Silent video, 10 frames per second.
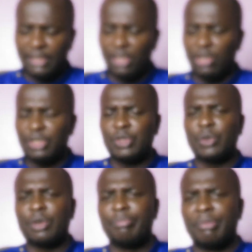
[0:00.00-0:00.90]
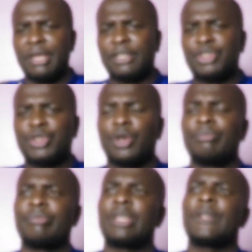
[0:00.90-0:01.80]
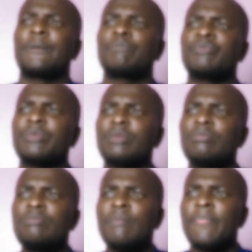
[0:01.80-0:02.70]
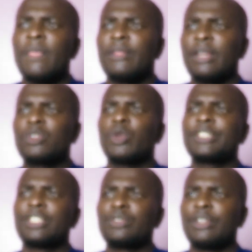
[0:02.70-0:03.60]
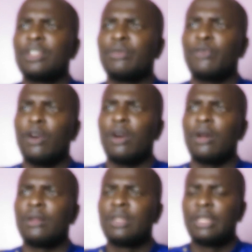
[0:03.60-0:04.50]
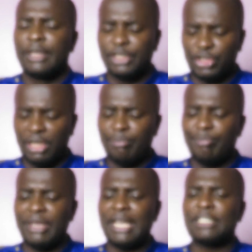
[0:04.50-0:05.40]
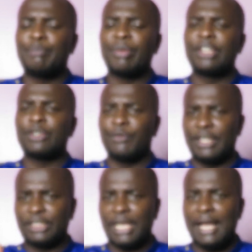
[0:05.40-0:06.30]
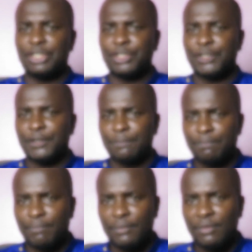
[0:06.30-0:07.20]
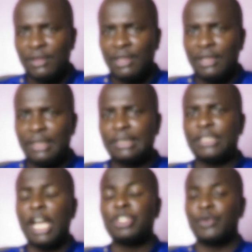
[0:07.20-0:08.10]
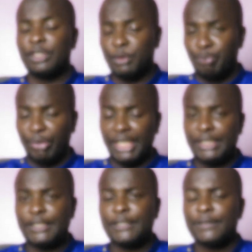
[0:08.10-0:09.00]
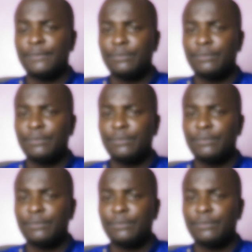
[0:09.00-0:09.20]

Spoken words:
And the Lord took me and showed me that 2024, there shall be a split of the church. The church will split.